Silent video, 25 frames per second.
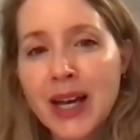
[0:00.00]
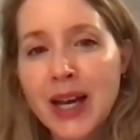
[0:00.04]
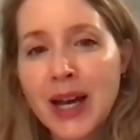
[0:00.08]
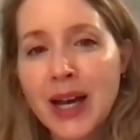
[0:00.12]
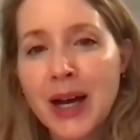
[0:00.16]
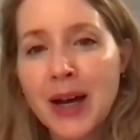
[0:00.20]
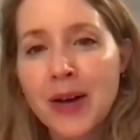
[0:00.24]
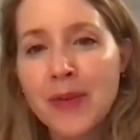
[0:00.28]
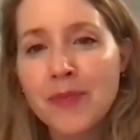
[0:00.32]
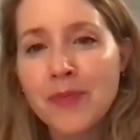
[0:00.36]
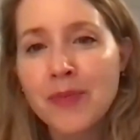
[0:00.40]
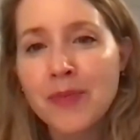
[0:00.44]

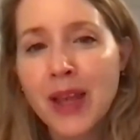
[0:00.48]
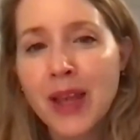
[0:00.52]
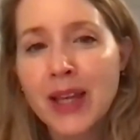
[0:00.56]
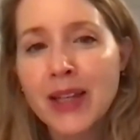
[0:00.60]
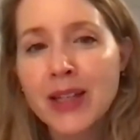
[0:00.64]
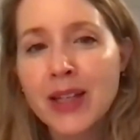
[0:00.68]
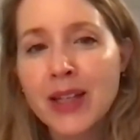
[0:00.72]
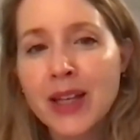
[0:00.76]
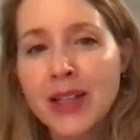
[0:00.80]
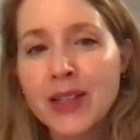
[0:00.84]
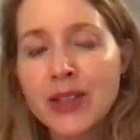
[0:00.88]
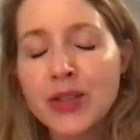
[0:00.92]
Um,
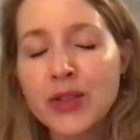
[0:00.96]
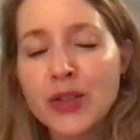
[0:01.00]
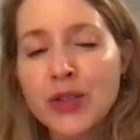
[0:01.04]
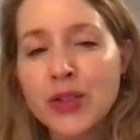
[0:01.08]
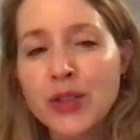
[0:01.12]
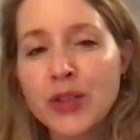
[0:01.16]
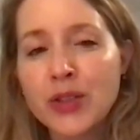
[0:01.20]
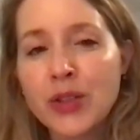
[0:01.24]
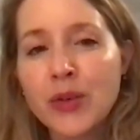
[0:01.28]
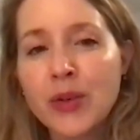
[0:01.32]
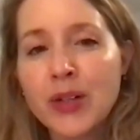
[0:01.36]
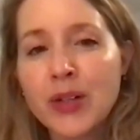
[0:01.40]
and and do
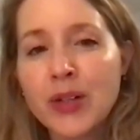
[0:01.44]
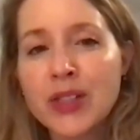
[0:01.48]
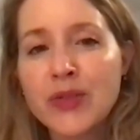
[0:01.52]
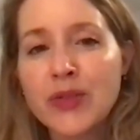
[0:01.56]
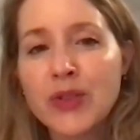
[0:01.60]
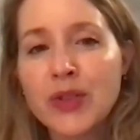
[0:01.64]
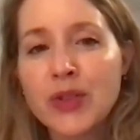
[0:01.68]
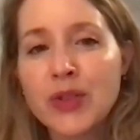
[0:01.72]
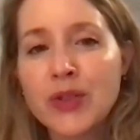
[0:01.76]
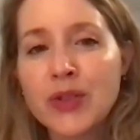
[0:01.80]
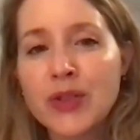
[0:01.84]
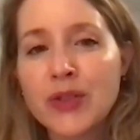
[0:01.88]
U.S.
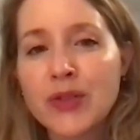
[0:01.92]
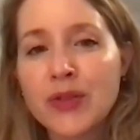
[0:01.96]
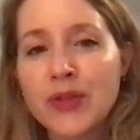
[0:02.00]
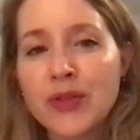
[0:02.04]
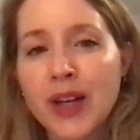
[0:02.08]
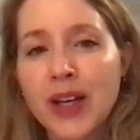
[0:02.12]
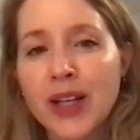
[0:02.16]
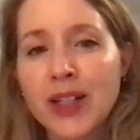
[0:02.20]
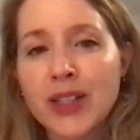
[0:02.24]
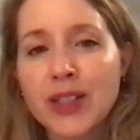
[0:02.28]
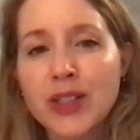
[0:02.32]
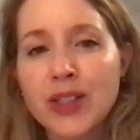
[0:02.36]
views
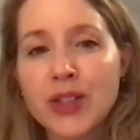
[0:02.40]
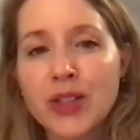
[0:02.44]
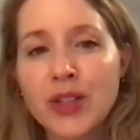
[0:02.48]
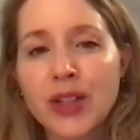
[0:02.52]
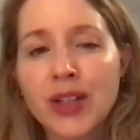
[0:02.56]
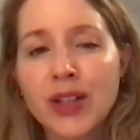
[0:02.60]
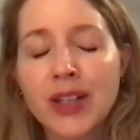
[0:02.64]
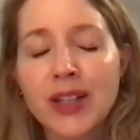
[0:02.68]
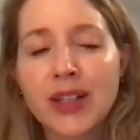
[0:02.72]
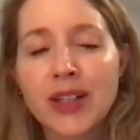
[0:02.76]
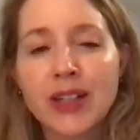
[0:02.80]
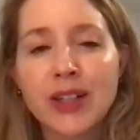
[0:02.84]
affect
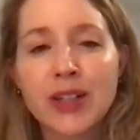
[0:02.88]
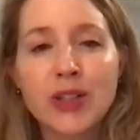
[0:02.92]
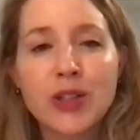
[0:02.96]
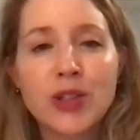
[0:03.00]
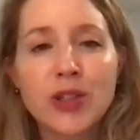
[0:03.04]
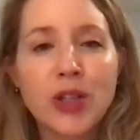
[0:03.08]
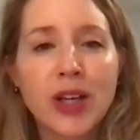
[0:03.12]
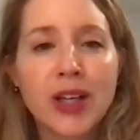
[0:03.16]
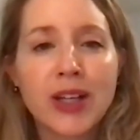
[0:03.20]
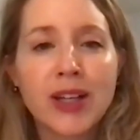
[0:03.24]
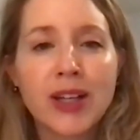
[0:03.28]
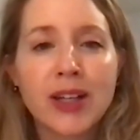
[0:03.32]
uh,
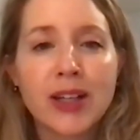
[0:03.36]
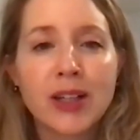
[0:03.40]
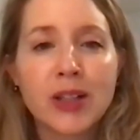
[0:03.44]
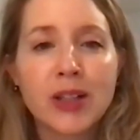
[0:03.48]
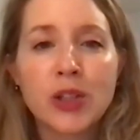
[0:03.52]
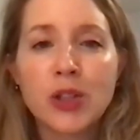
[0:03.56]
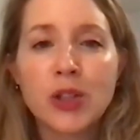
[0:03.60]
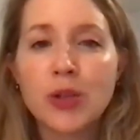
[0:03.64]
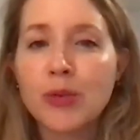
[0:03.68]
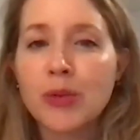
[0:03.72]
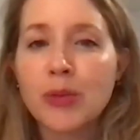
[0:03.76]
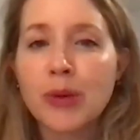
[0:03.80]
China
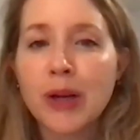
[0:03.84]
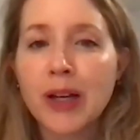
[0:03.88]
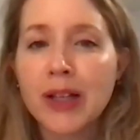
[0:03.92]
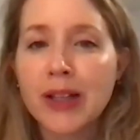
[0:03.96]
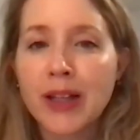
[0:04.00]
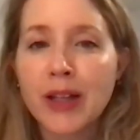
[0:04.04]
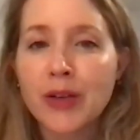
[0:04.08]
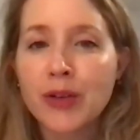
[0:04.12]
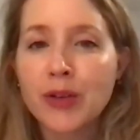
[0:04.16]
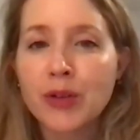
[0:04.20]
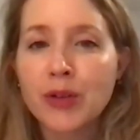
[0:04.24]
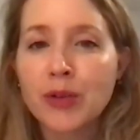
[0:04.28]
Cuba
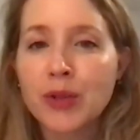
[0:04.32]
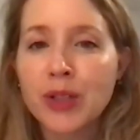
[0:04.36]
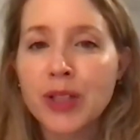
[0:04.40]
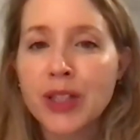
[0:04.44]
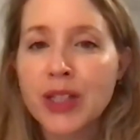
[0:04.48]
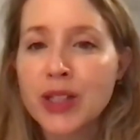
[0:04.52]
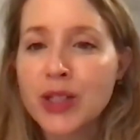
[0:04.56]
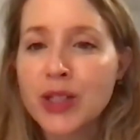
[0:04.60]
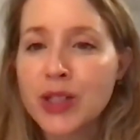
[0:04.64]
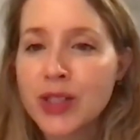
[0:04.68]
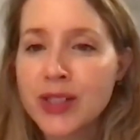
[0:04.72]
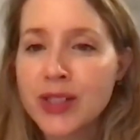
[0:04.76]
bilateral
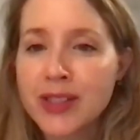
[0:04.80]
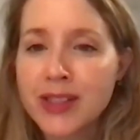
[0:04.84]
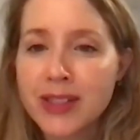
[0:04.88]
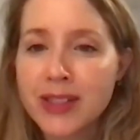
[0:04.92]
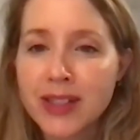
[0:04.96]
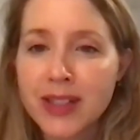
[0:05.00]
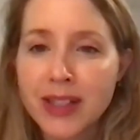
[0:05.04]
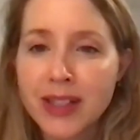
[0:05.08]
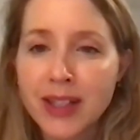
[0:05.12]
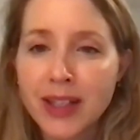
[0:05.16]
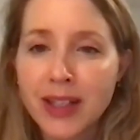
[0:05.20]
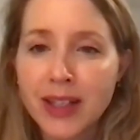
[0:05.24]
relations
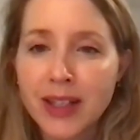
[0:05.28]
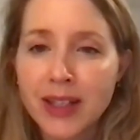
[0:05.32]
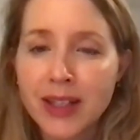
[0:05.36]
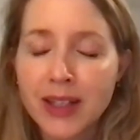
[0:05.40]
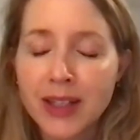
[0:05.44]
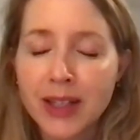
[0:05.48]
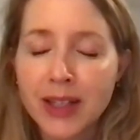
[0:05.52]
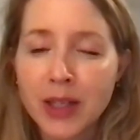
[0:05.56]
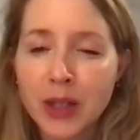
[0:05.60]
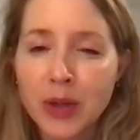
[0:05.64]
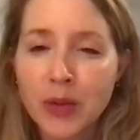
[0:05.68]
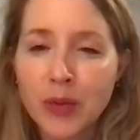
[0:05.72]
in any
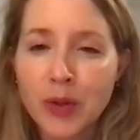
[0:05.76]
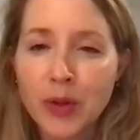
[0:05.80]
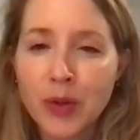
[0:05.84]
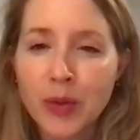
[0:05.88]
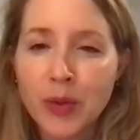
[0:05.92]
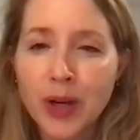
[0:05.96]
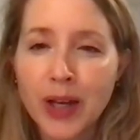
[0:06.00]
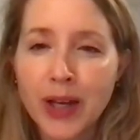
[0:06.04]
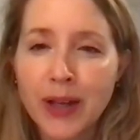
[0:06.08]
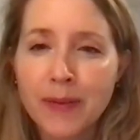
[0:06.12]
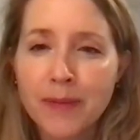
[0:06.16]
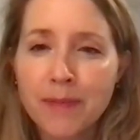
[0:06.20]
in any real
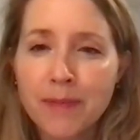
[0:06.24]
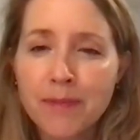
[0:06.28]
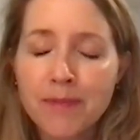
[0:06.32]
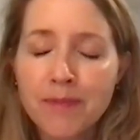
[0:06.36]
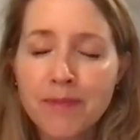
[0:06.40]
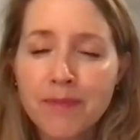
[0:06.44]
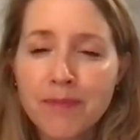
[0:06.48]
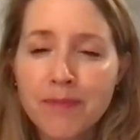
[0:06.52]
way?